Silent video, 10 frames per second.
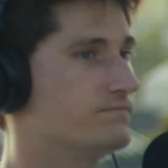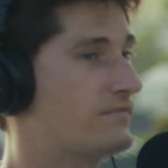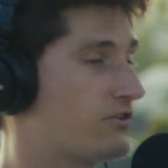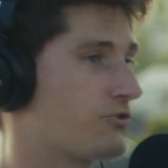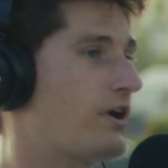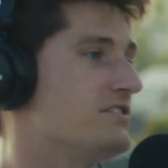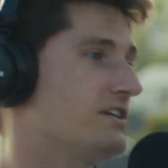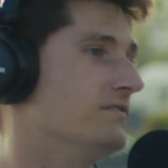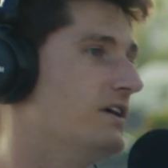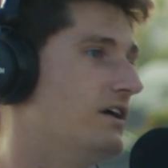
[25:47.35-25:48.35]
that's
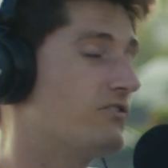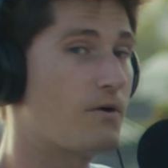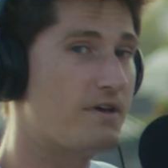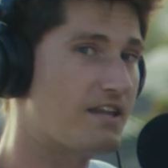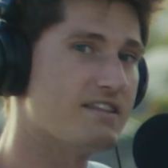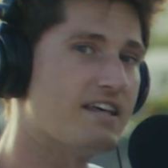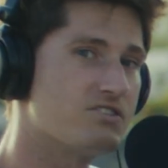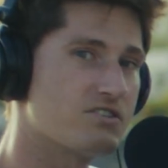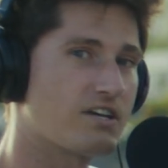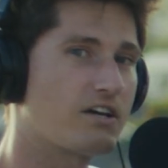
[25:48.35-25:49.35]
crazy. So I mean, that's
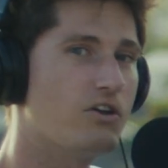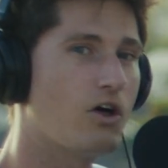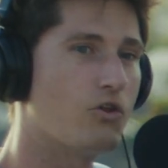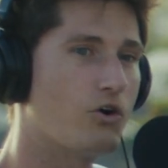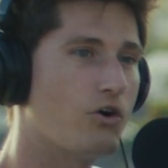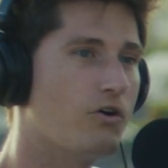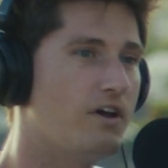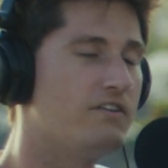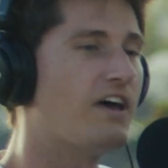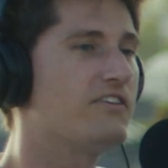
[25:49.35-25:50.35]
just like another
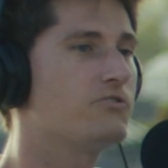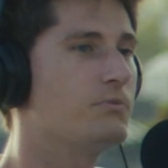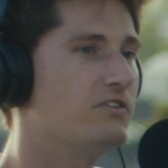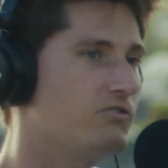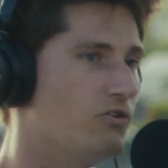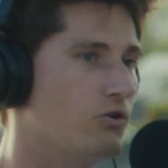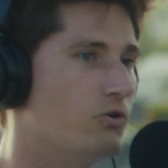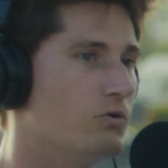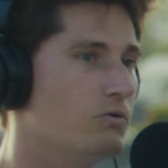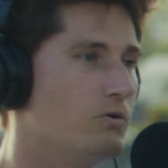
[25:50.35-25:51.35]
testament
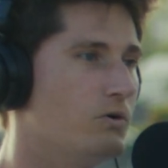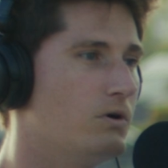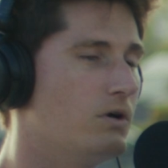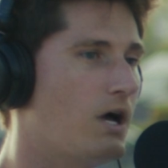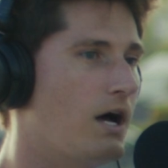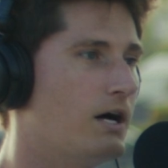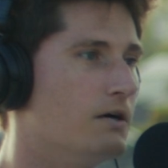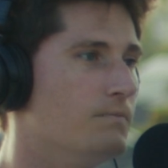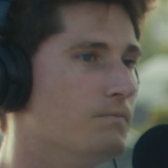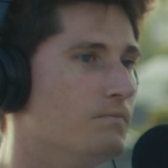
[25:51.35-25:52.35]
to
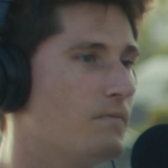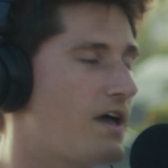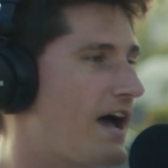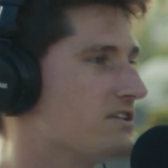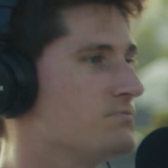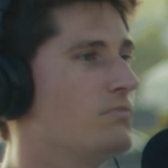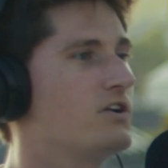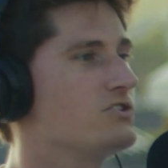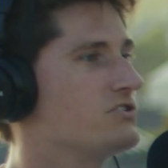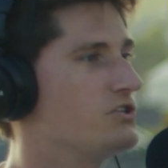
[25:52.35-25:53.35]
as
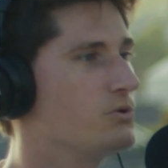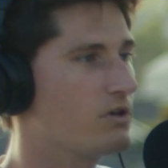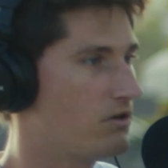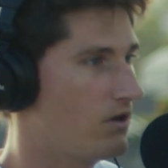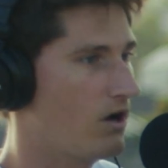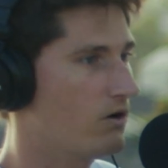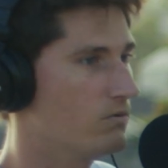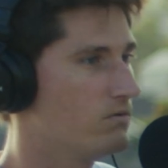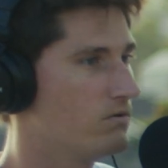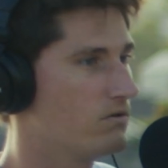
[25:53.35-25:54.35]
much as you can know
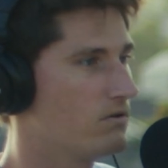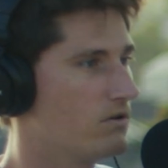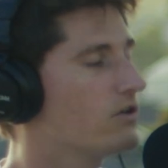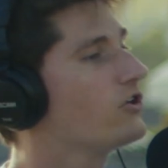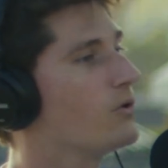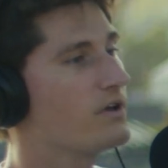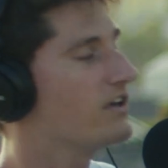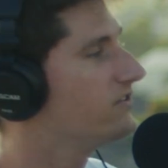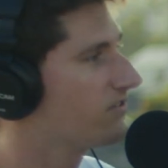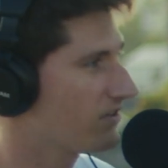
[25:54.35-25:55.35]
going
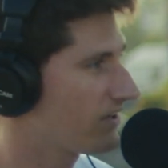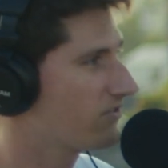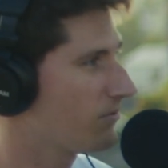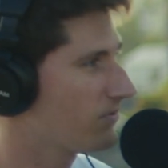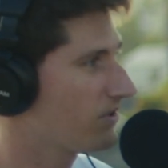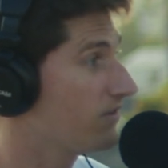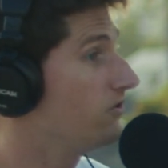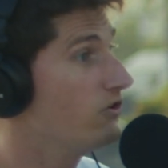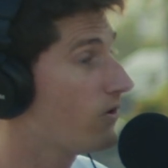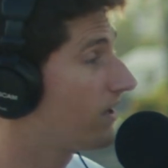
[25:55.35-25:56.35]
into like something. If
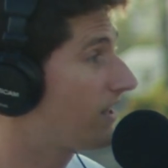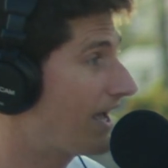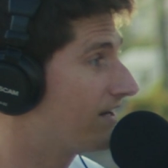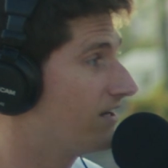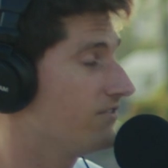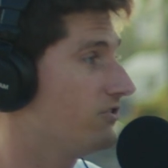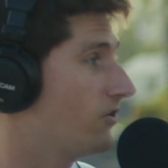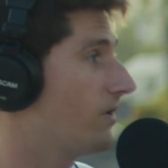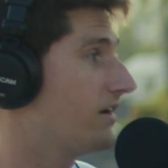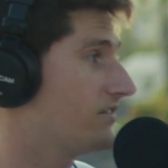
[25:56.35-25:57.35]
you know how to edit, if you
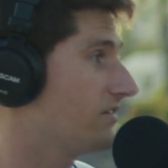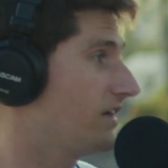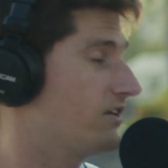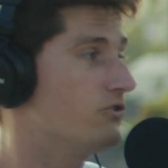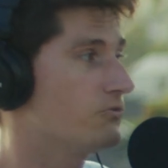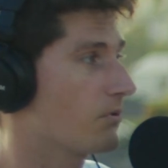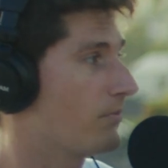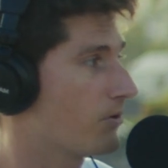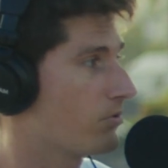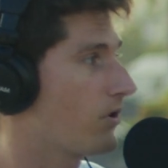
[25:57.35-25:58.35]
know how to like use
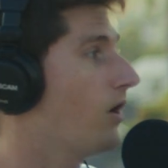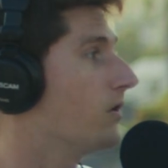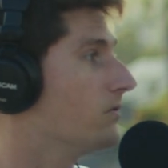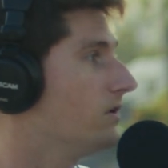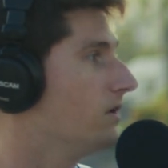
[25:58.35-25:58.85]
Premiere Pro,